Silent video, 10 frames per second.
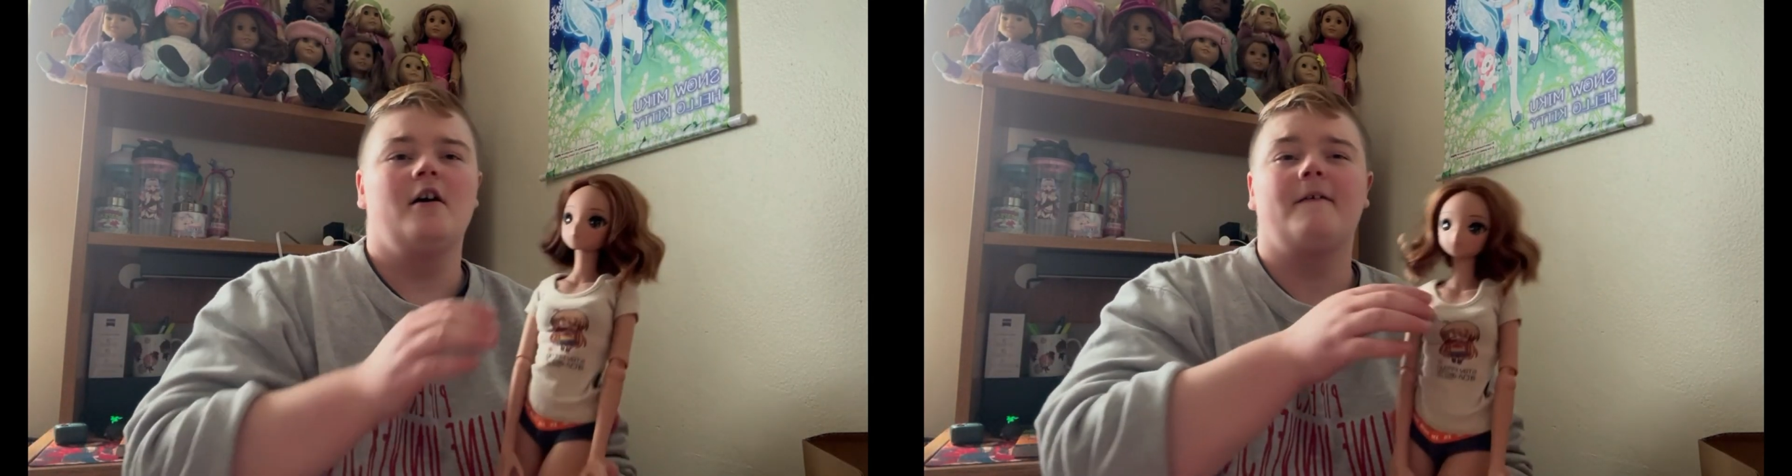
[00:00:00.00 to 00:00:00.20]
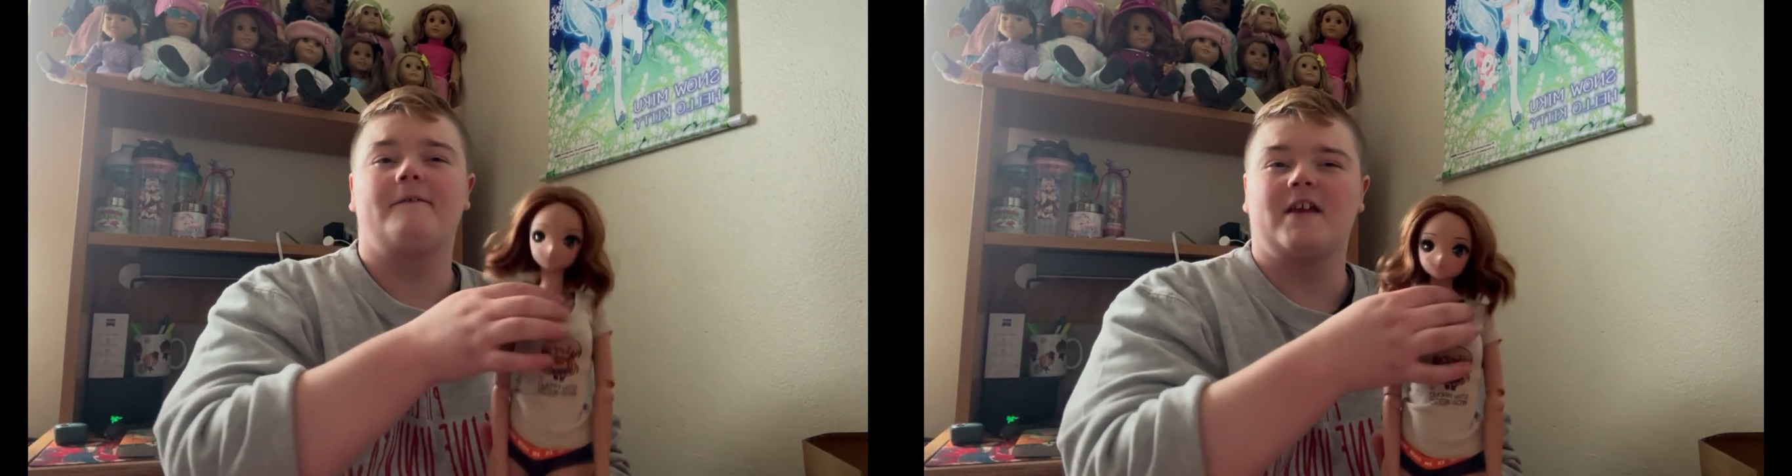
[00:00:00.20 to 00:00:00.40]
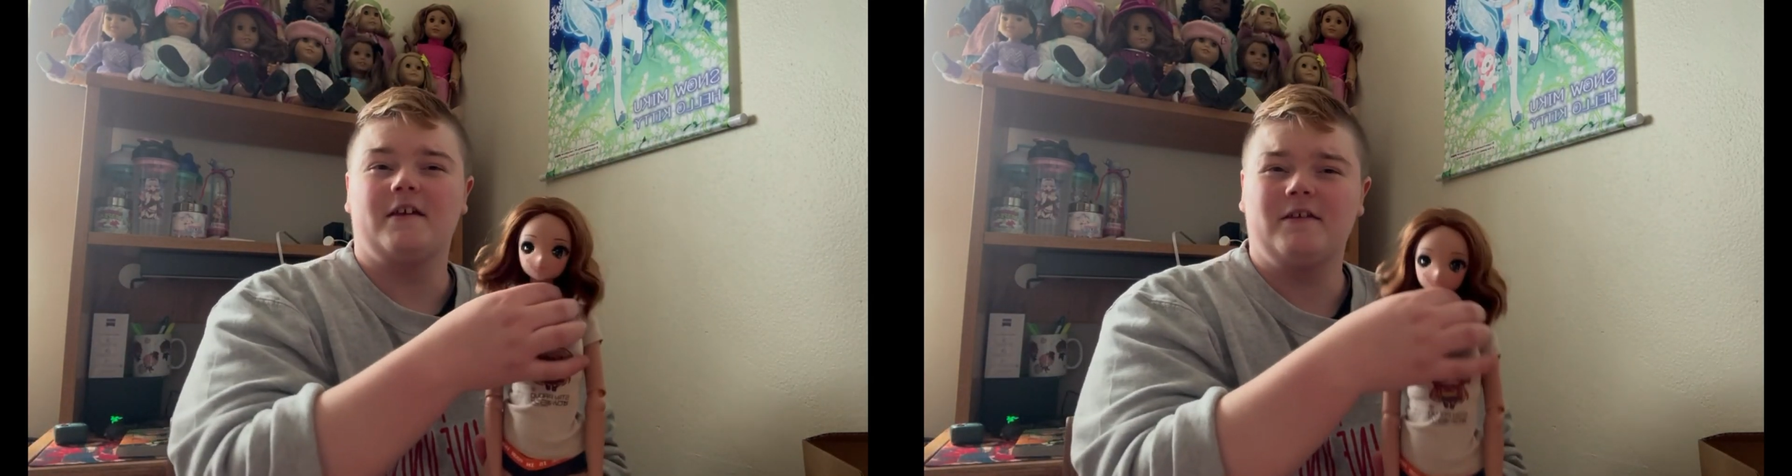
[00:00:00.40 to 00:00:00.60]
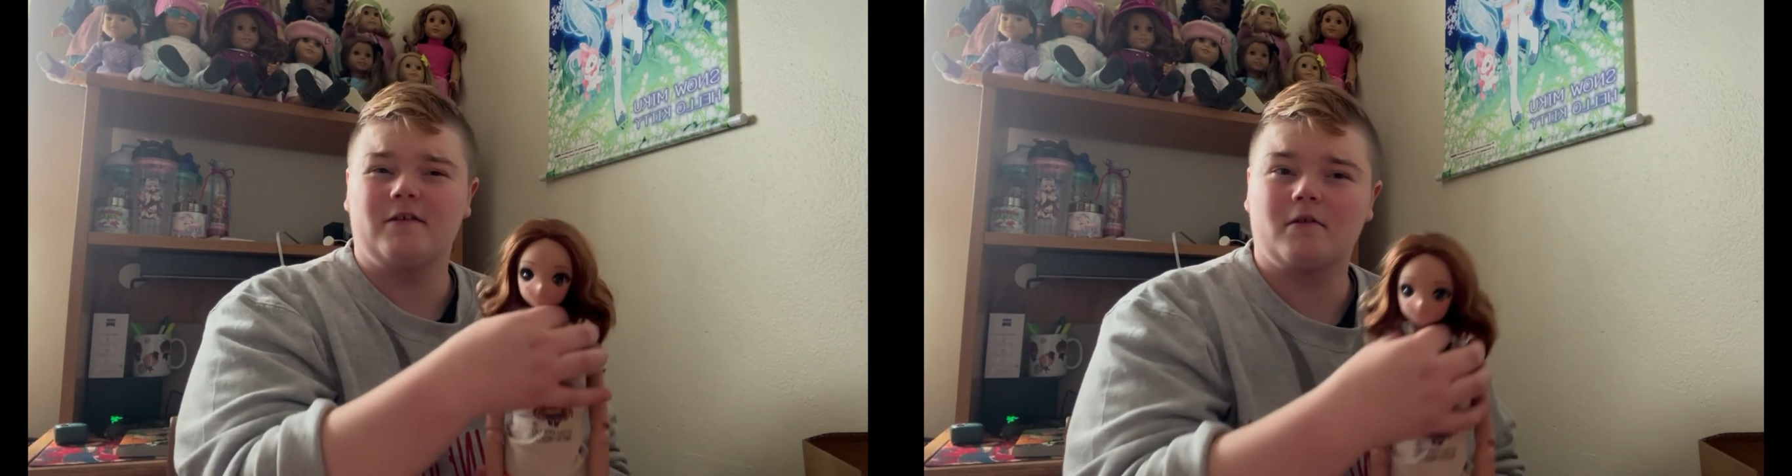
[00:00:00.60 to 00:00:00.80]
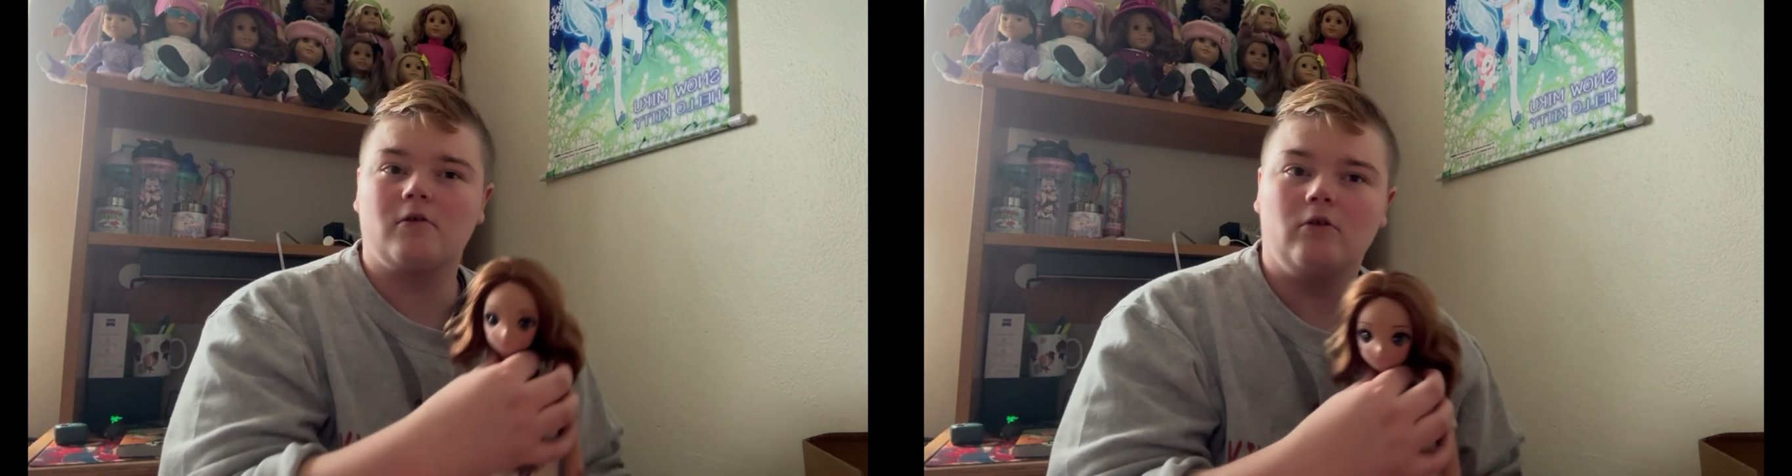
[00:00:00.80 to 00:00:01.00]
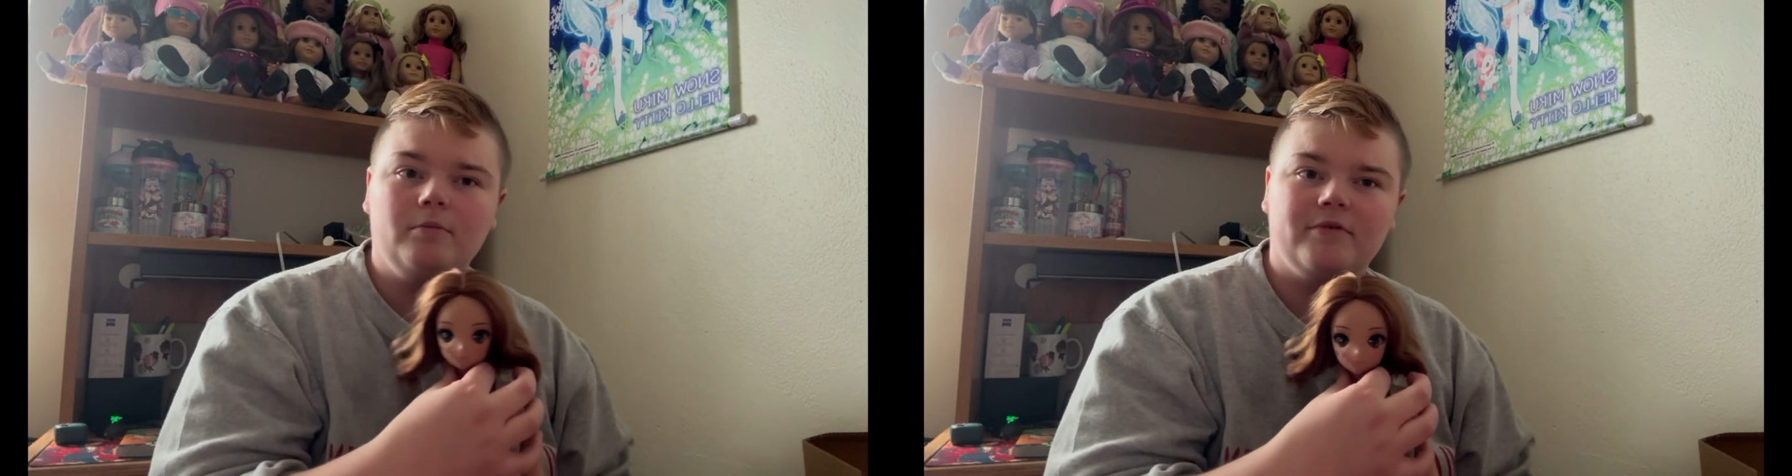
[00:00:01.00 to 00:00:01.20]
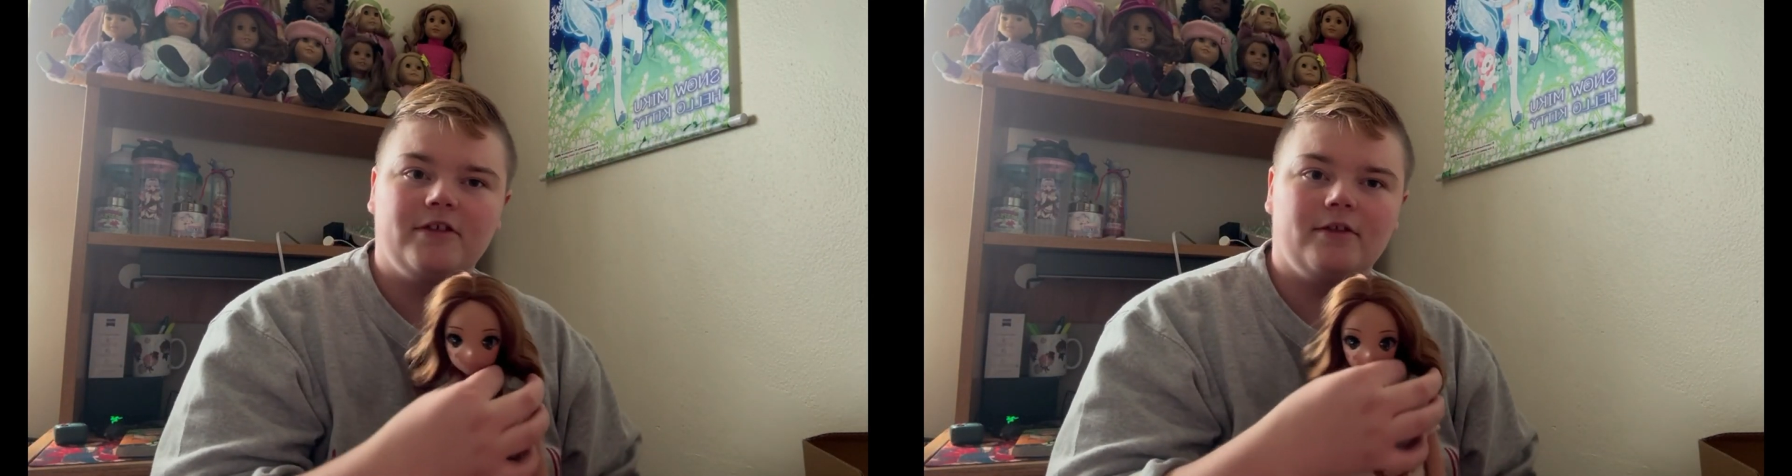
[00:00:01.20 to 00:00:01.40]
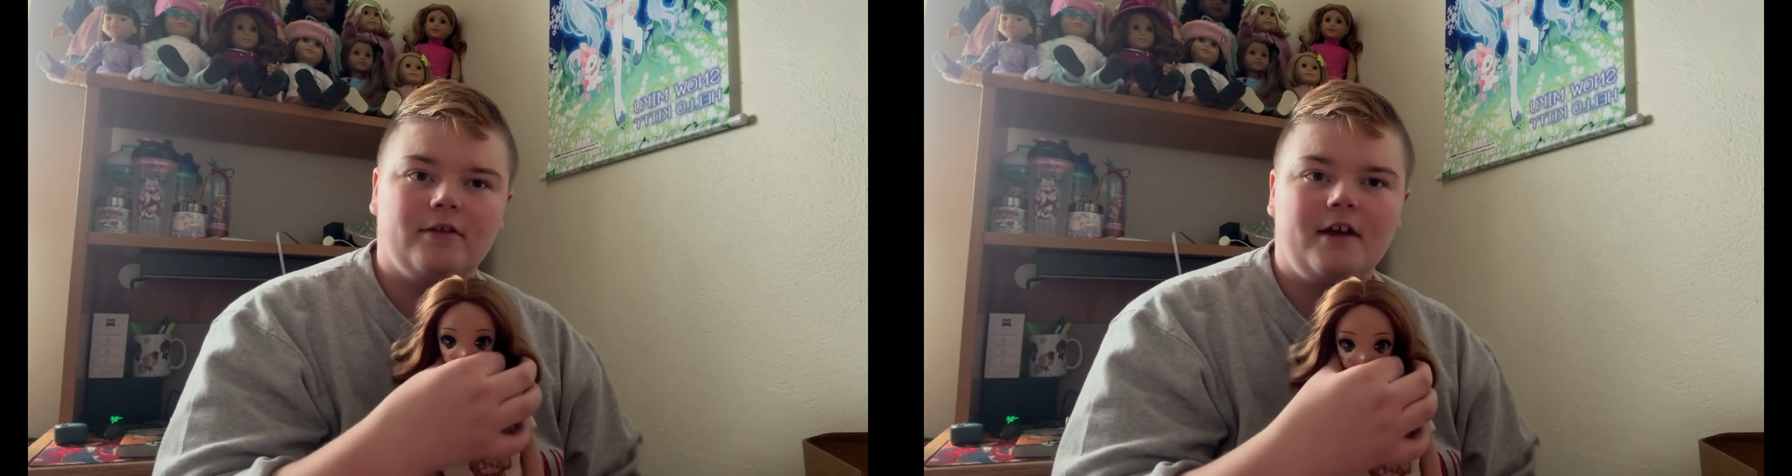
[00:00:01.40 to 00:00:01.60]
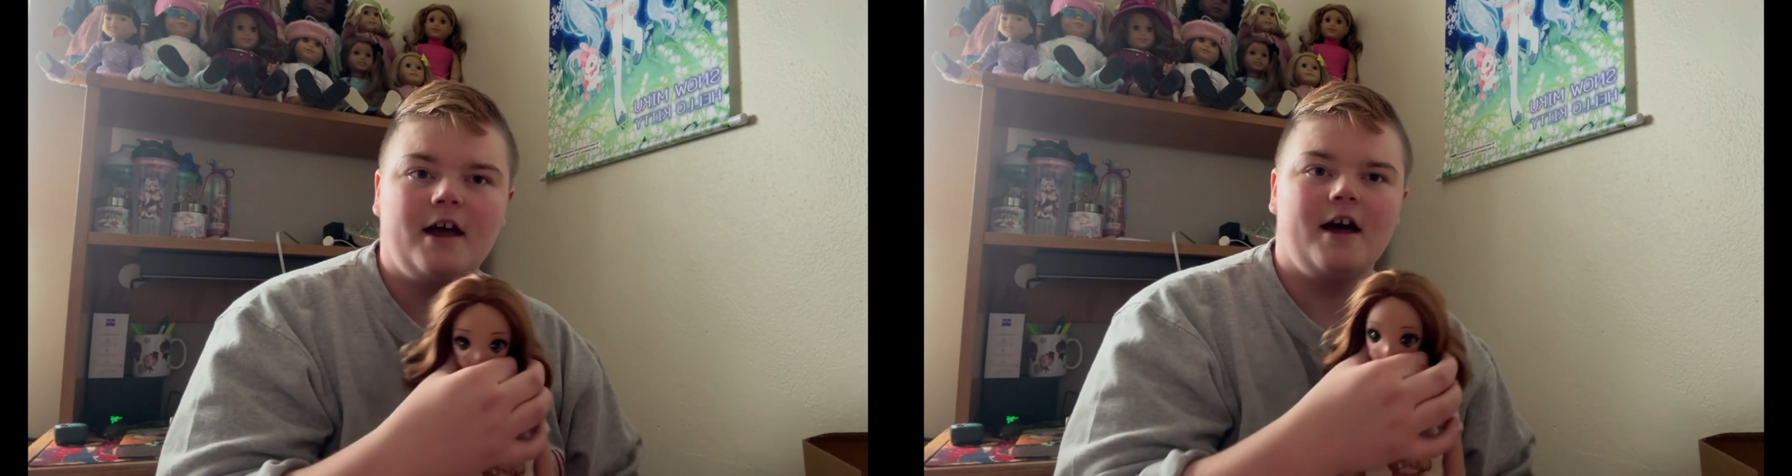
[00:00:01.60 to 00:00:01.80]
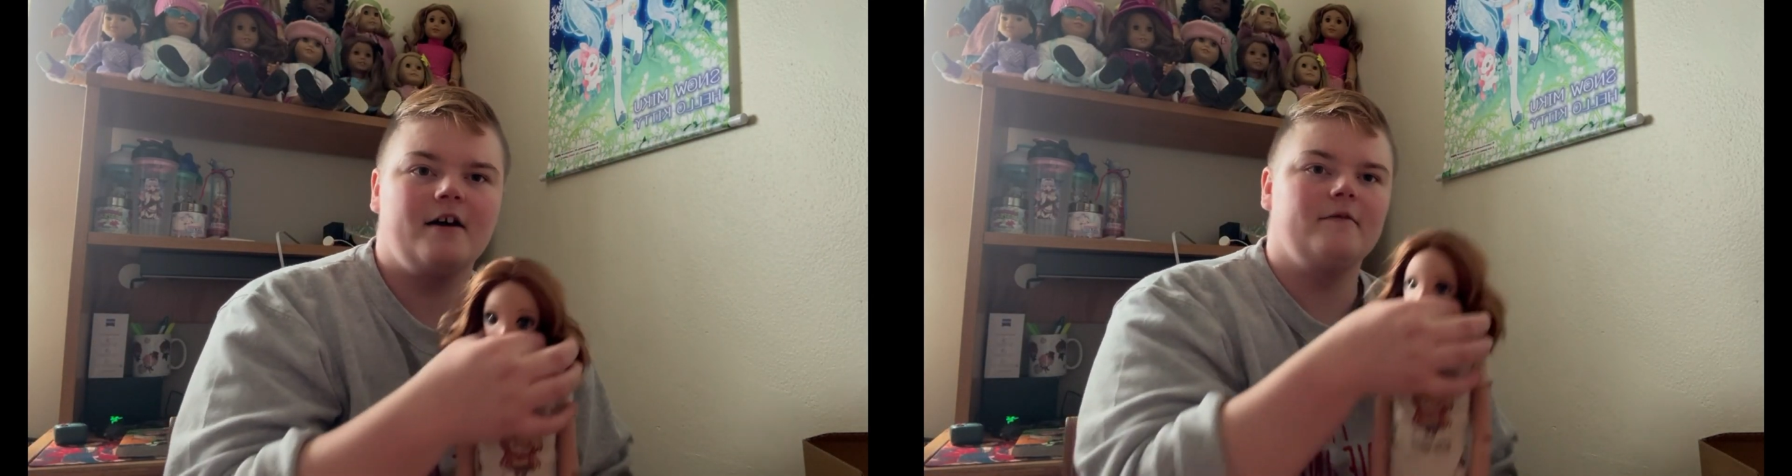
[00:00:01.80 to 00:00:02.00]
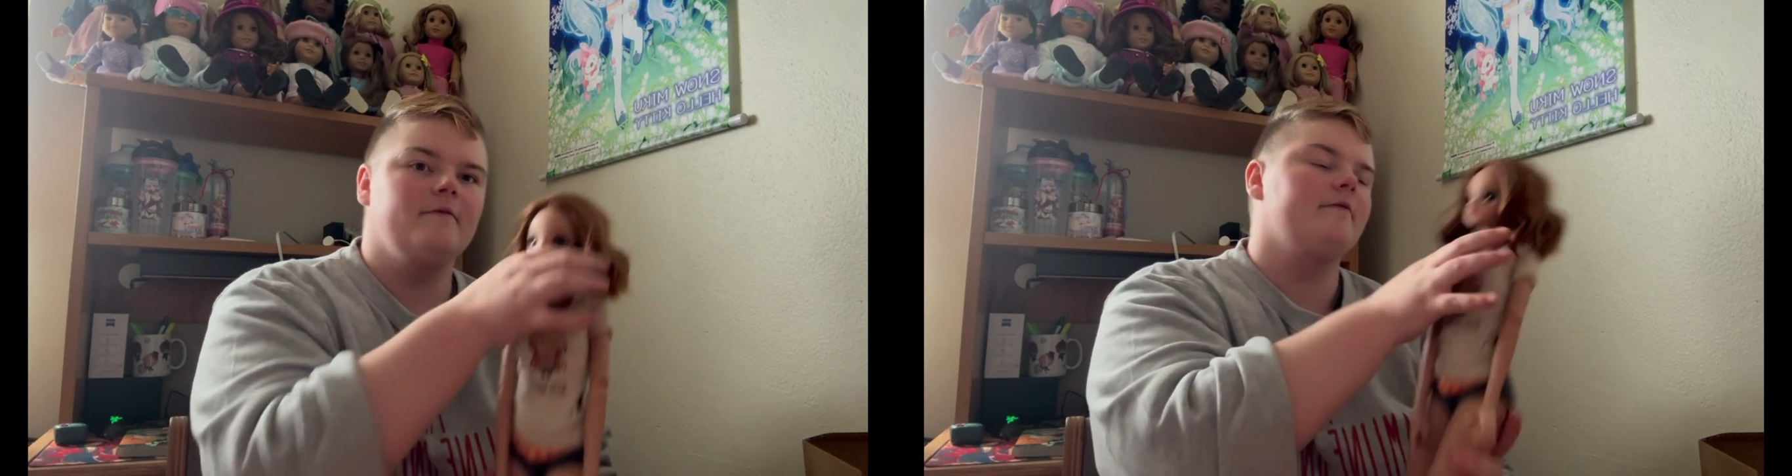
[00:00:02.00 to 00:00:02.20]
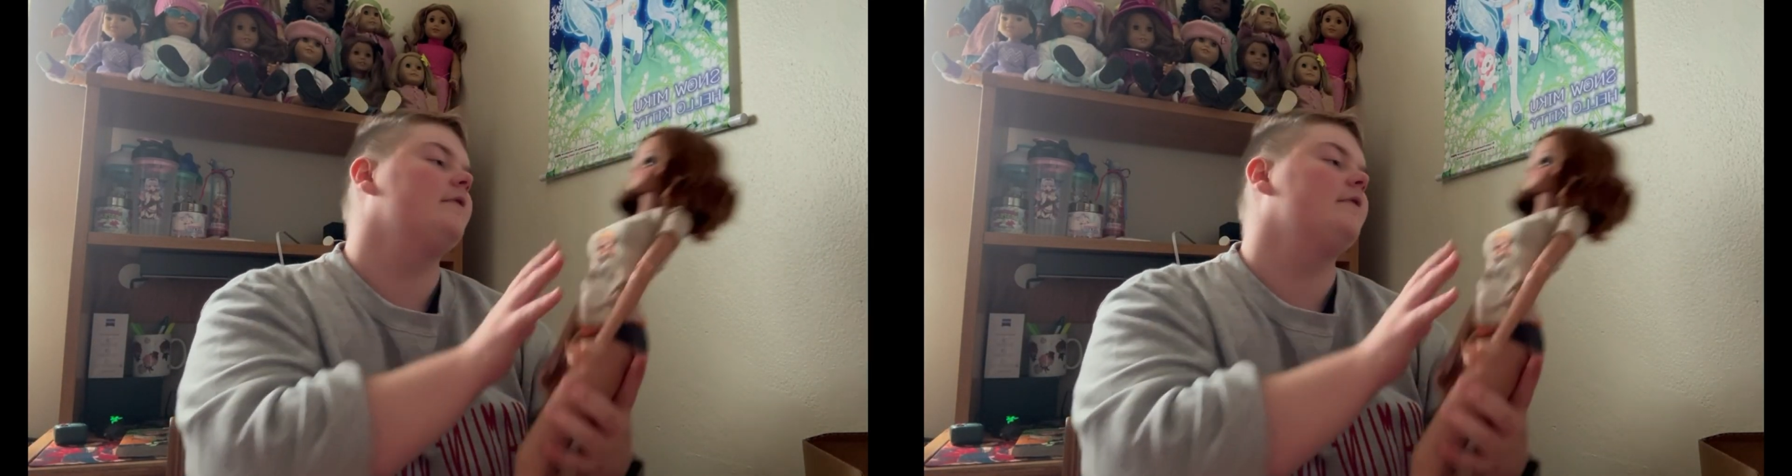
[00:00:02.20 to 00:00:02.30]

face sculpts they have.